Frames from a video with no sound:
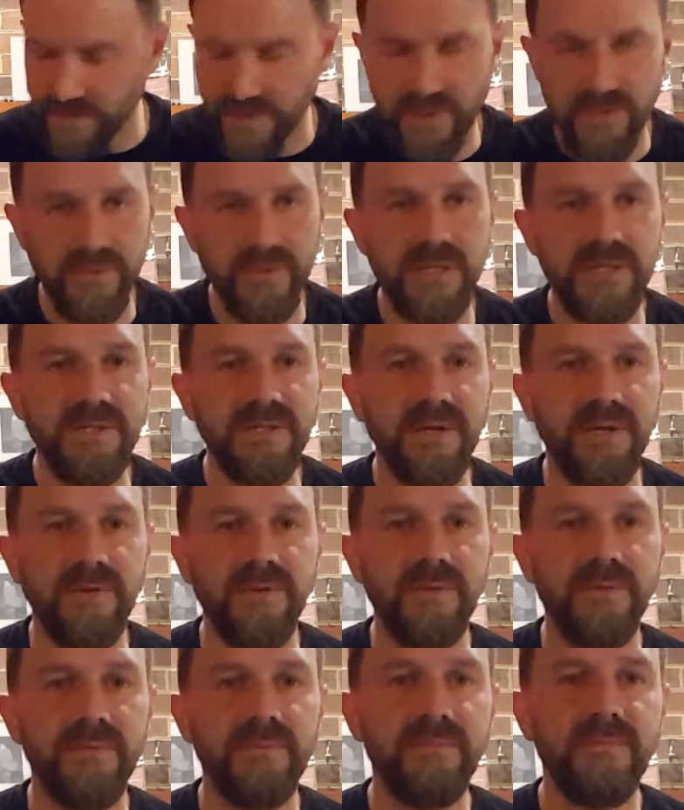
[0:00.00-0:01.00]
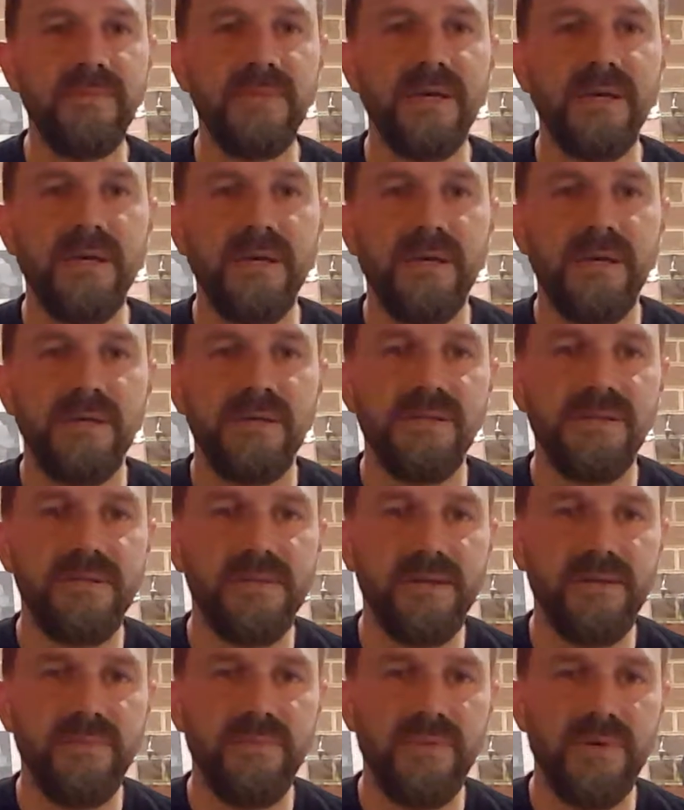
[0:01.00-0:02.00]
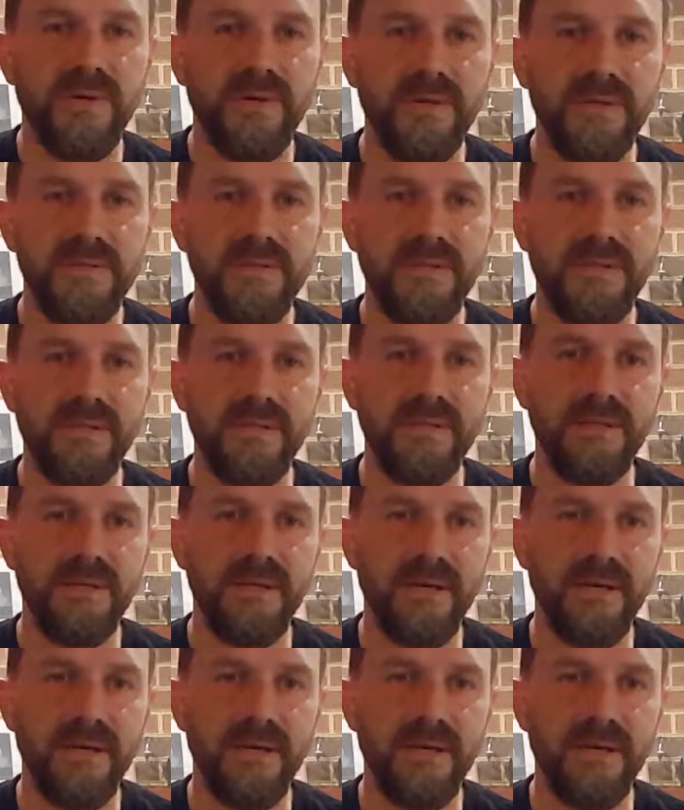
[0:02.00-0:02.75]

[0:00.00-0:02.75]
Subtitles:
three-tone sunburst